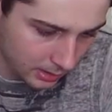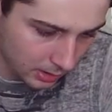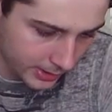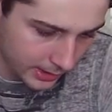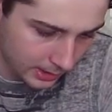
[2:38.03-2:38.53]
you're
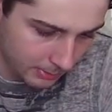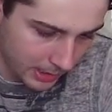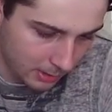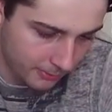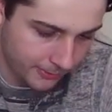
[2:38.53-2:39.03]
looking at
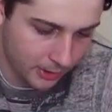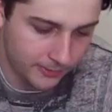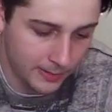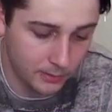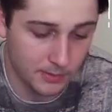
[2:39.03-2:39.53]
about
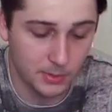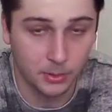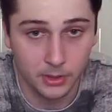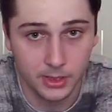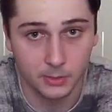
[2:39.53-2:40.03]
35 grams of
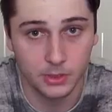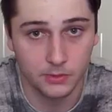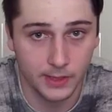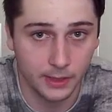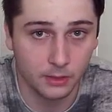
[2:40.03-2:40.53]
protein, which
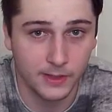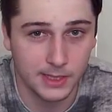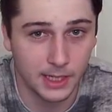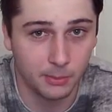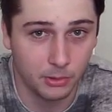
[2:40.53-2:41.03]
is really good. That's
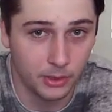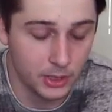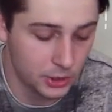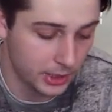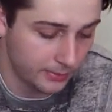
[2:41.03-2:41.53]
like a
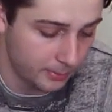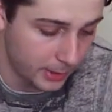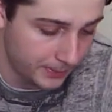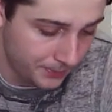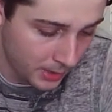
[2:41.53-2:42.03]
protein shake for
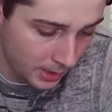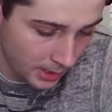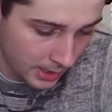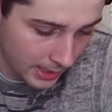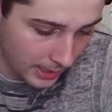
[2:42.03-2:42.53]
me.
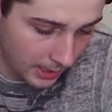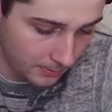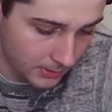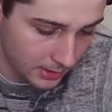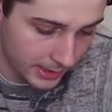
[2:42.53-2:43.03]

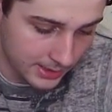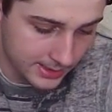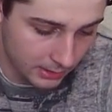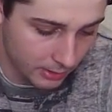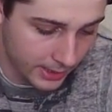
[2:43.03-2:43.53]
You're getting
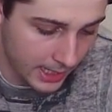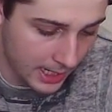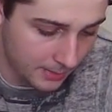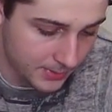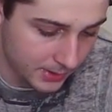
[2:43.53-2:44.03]
0
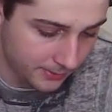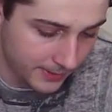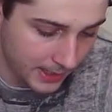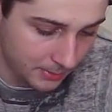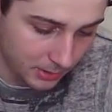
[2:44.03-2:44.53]
carbs, your
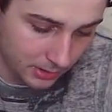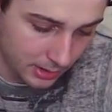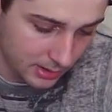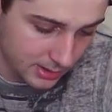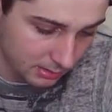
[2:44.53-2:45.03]
fibre, you're
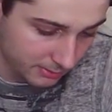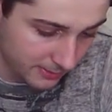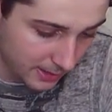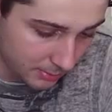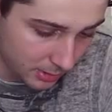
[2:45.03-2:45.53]
getting 0
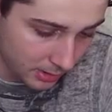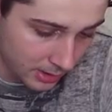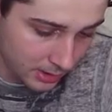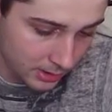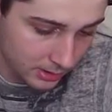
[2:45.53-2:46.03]
fibre,
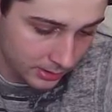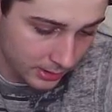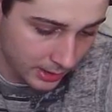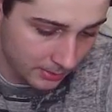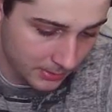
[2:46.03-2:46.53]

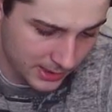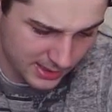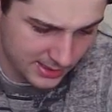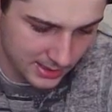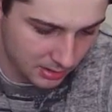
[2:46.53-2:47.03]
like I
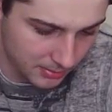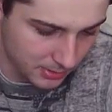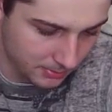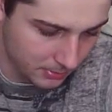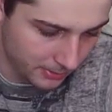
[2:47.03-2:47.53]
said, 6
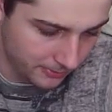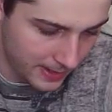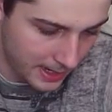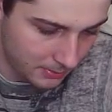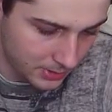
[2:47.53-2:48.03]
grams of
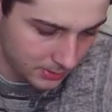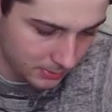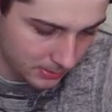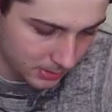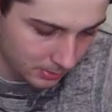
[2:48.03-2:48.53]
fat, which
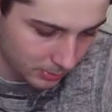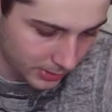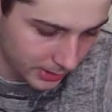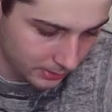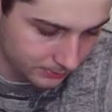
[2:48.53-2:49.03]
is absolutely
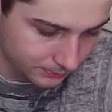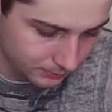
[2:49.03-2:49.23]
brilliant.